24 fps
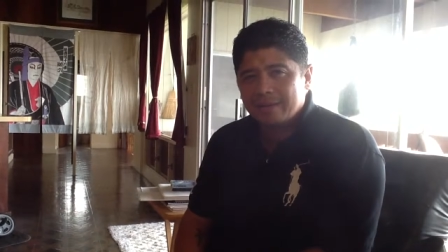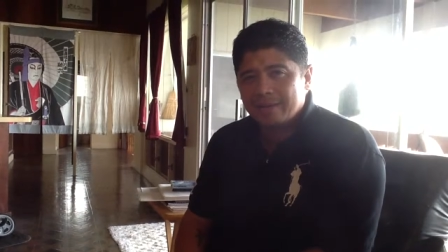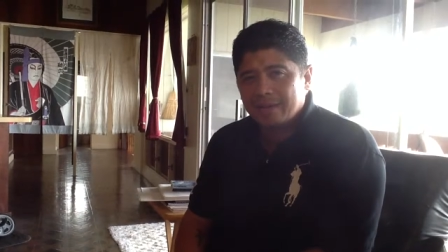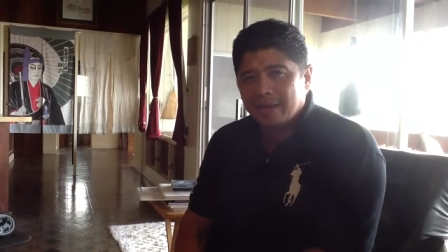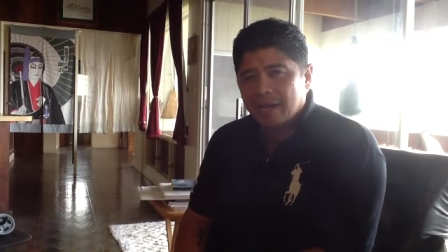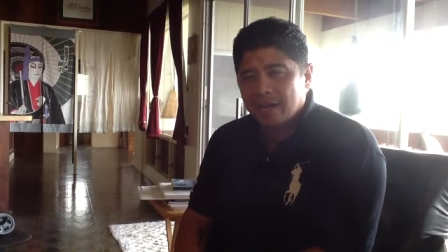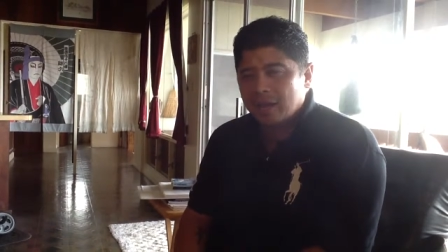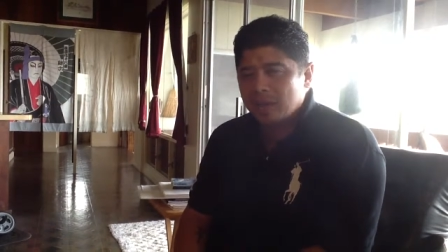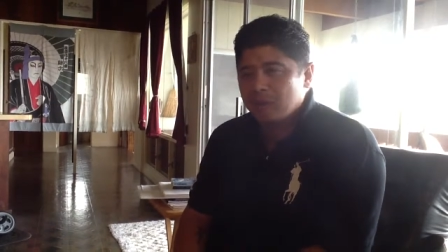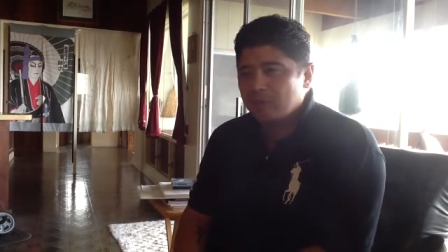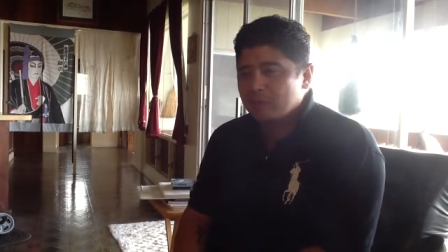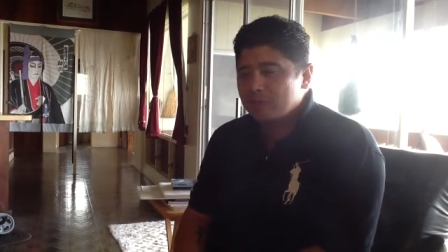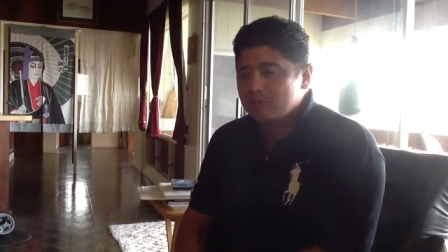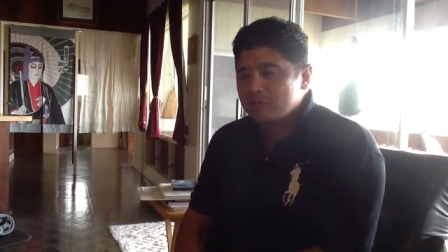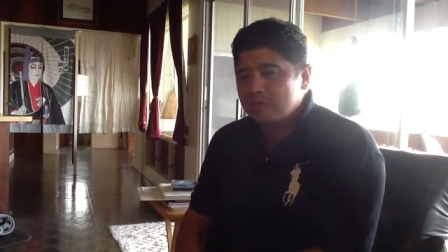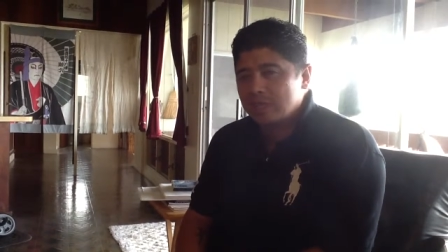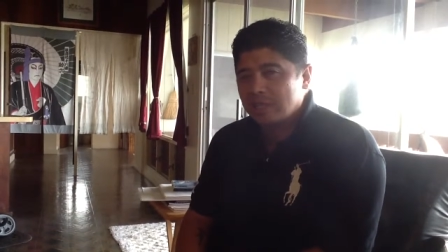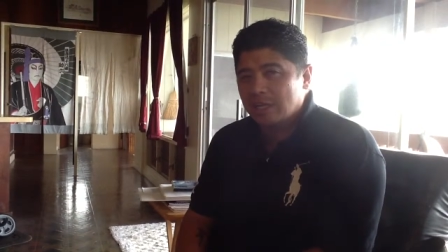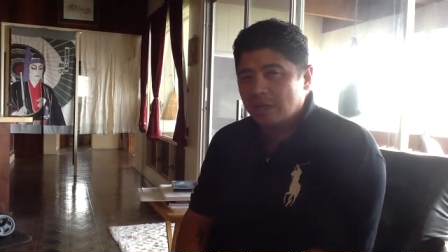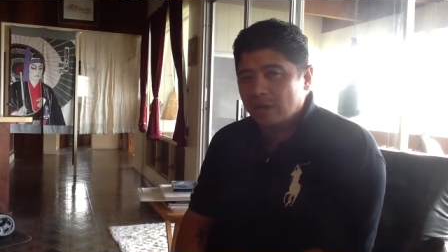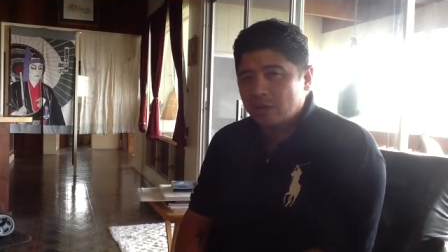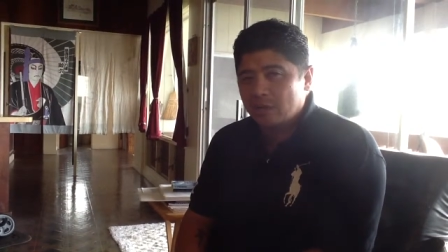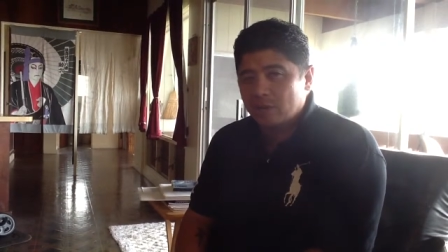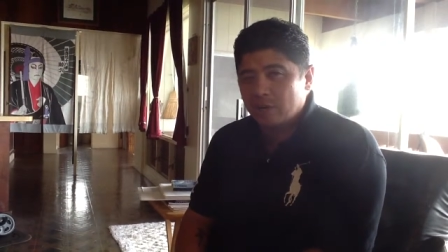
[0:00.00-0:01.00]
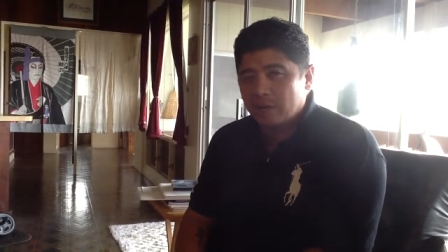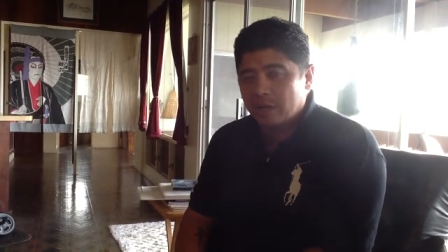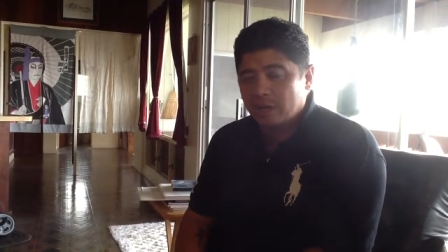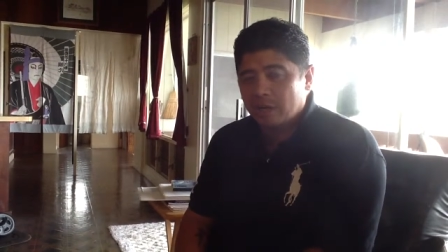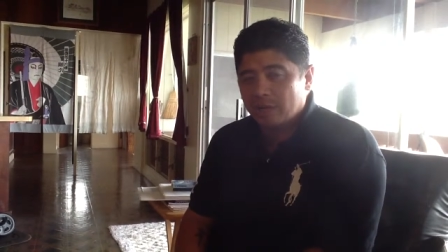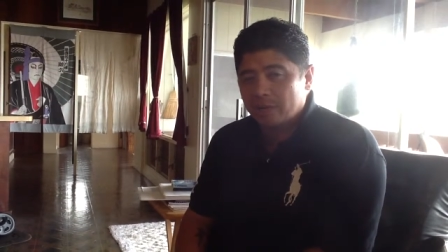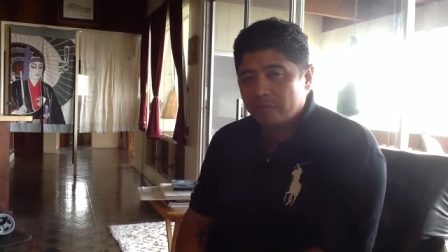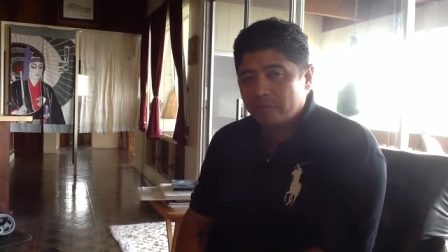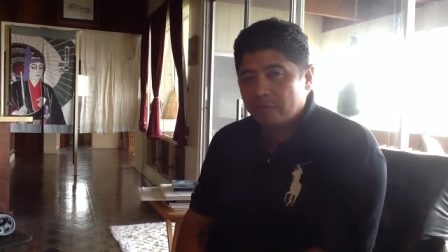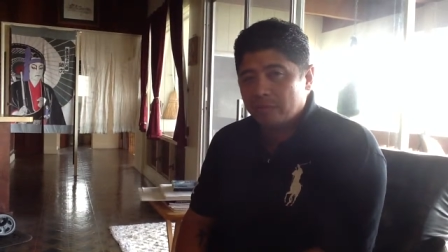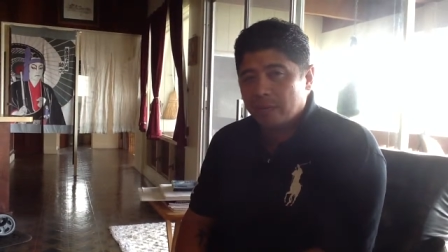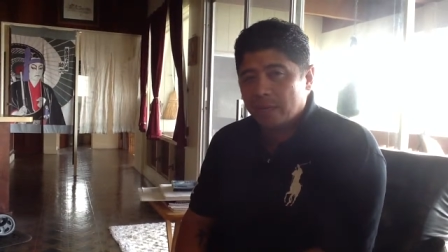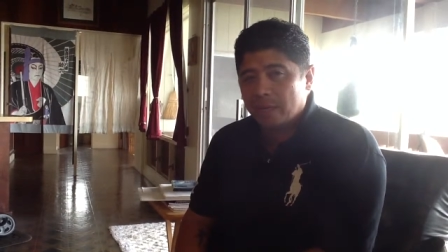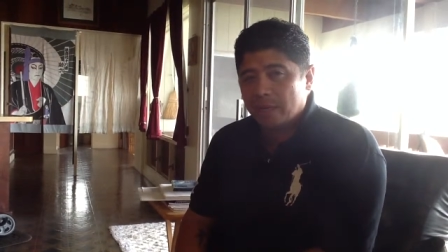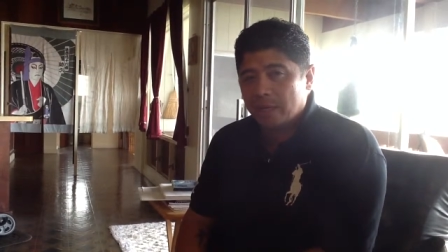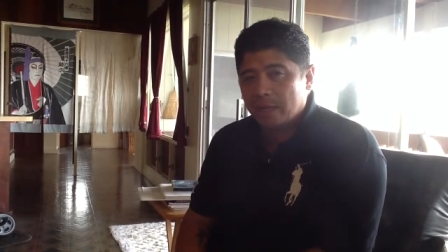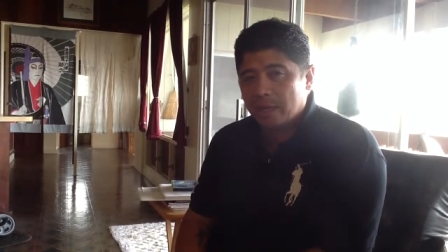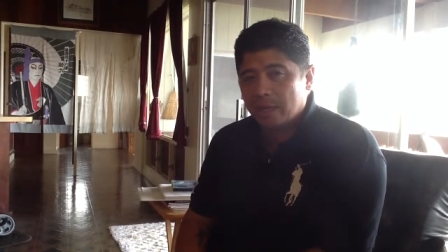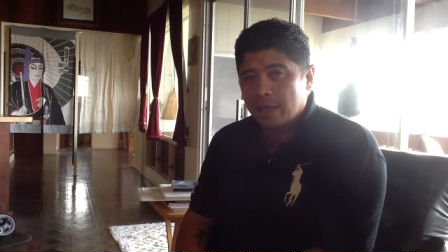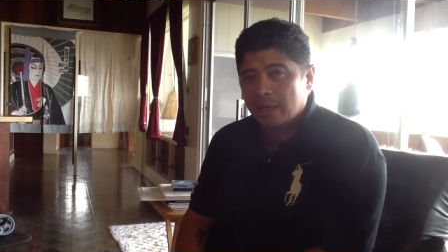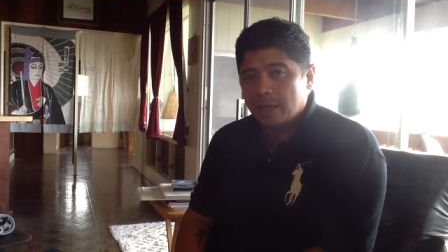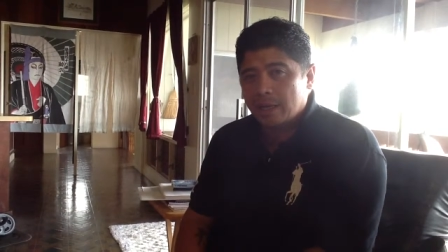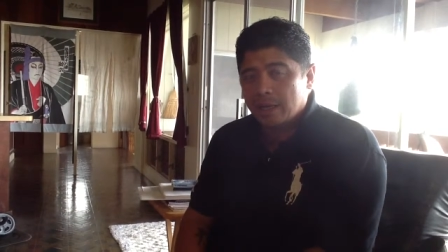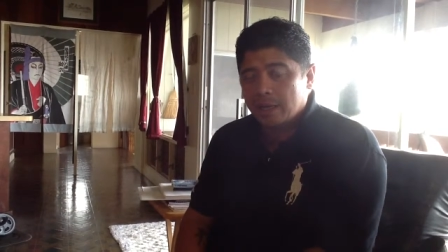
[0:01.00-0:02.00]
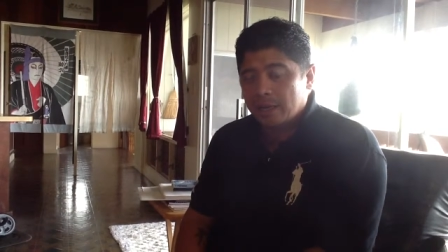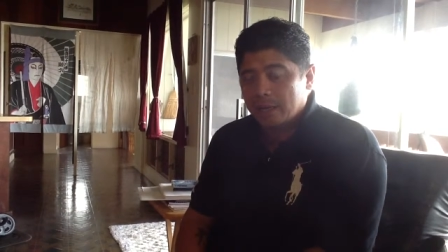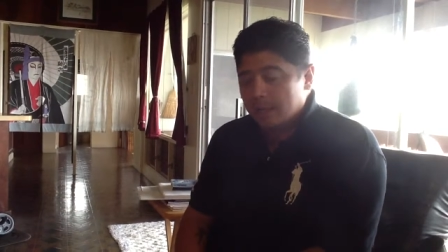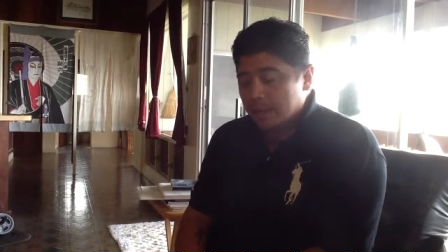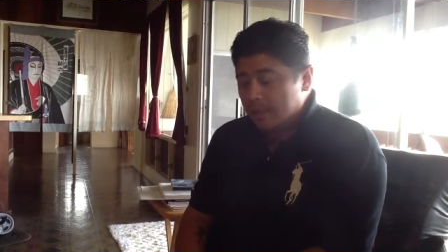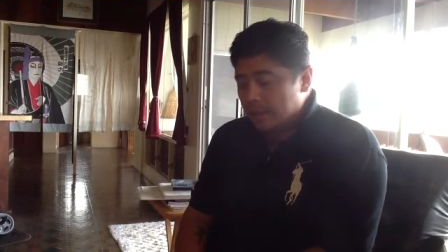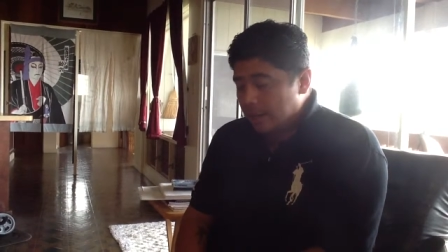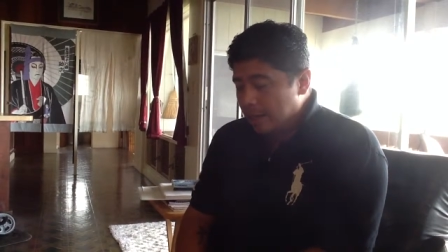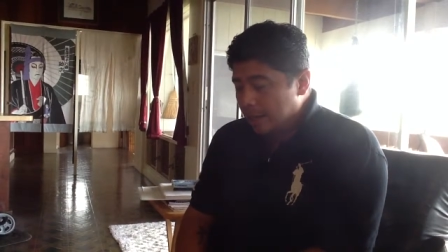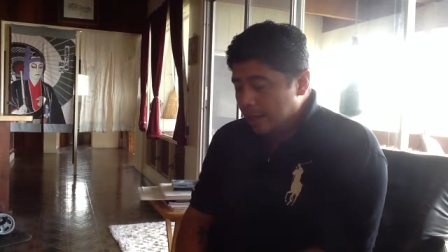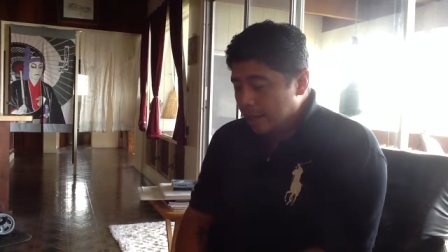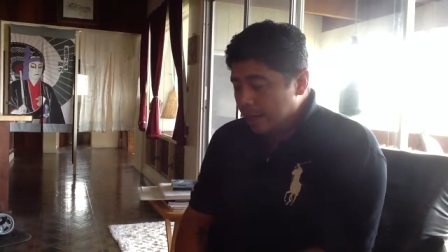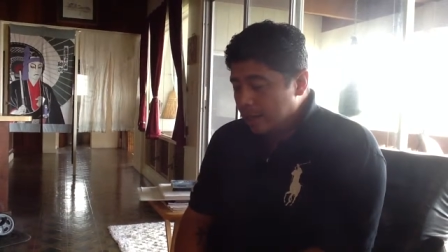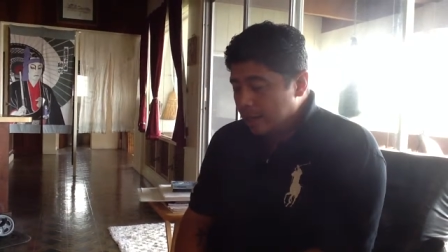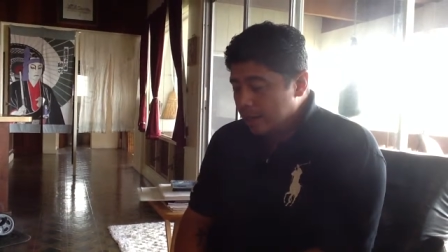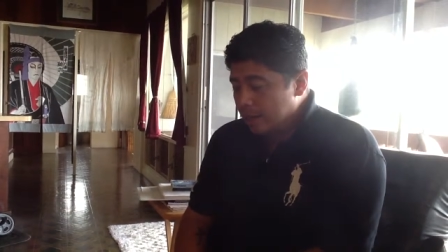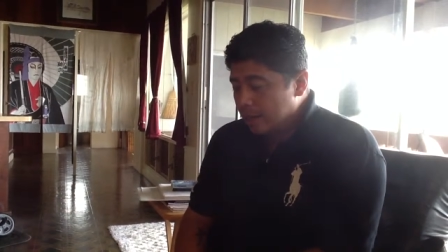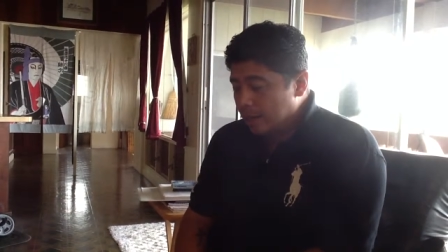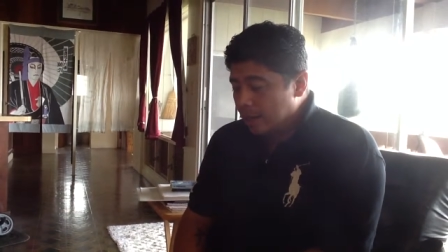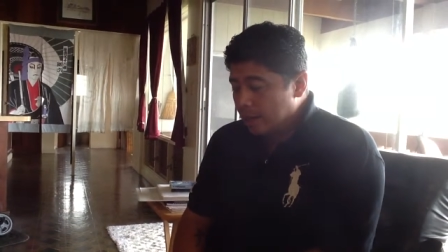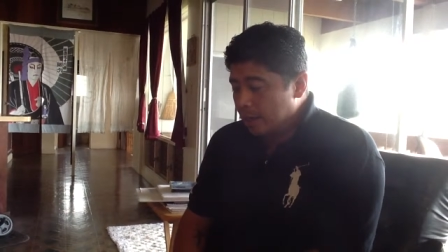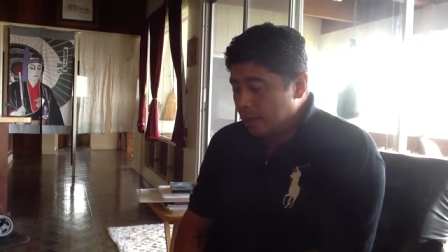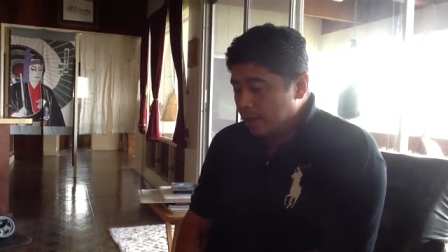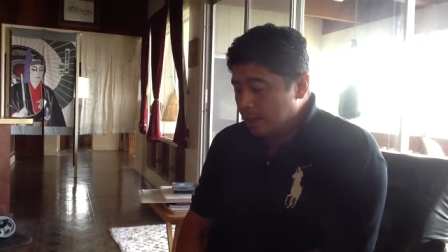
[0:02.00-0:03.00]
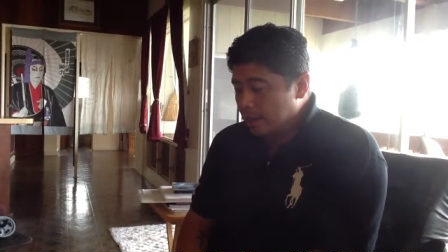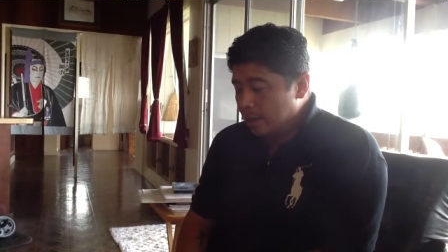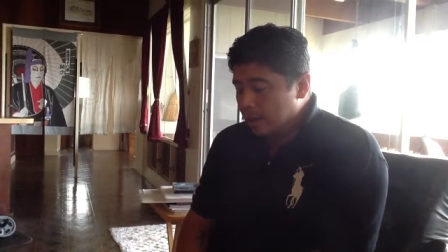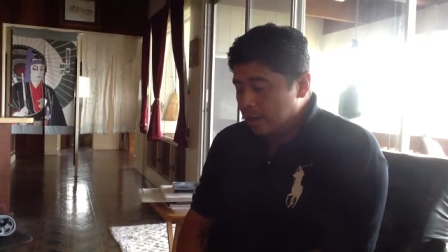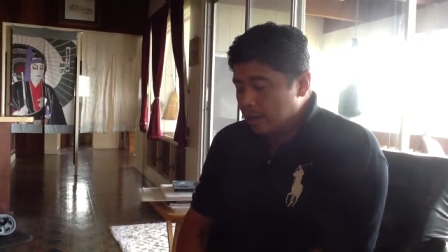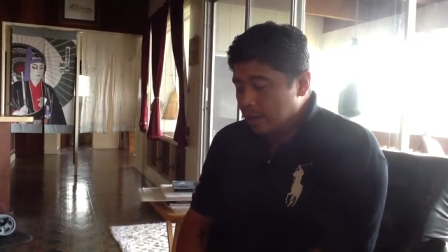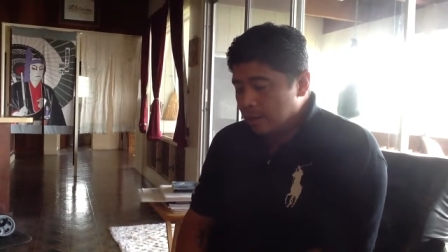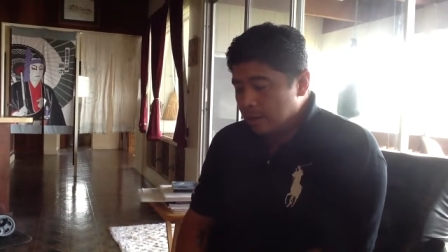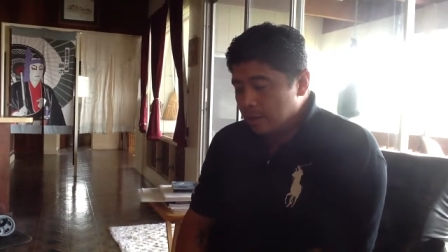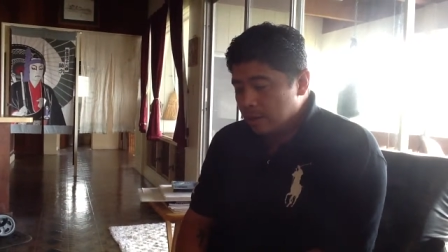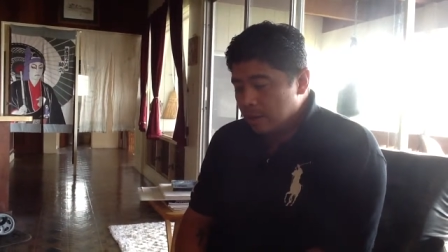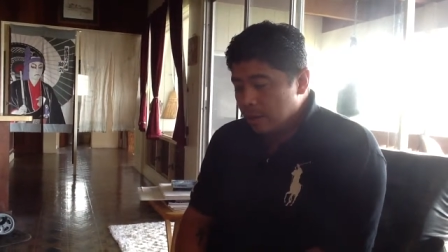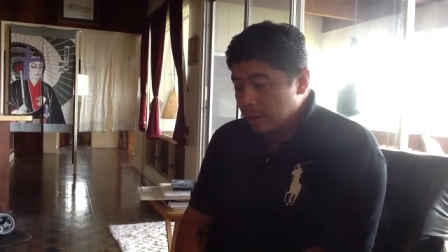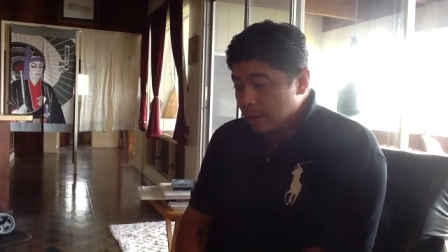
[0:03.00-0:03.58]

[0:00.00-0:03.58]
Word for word: Right. And you don't see the good in everybody. Right. And, How do you see uh, now?